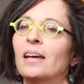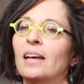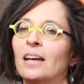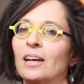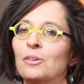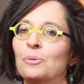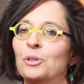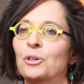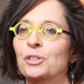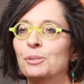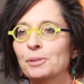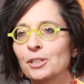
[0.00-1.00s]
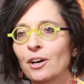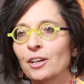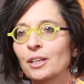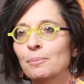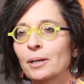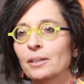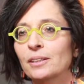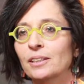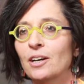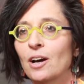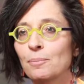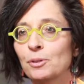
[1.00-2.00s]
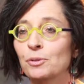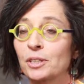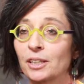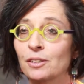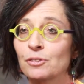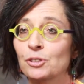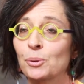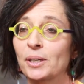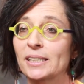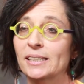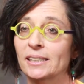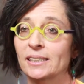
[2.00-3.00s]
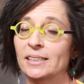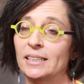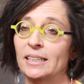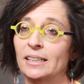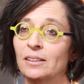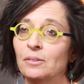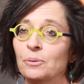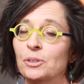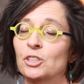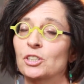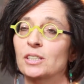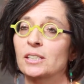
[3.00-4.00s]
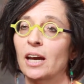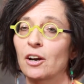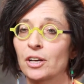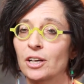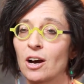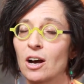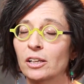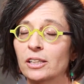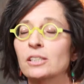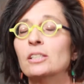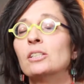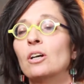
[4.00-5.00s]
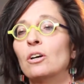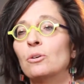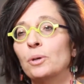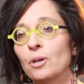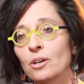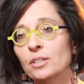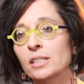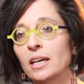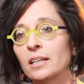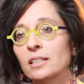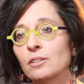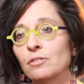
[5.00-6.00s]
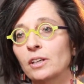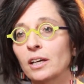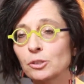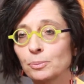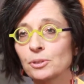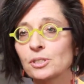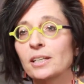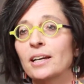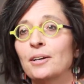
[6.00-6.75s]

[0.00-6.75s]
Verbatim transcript: and we're going to be talking about the Common Reading for 2016, which is Harry Collins' Are We All Scientific Experts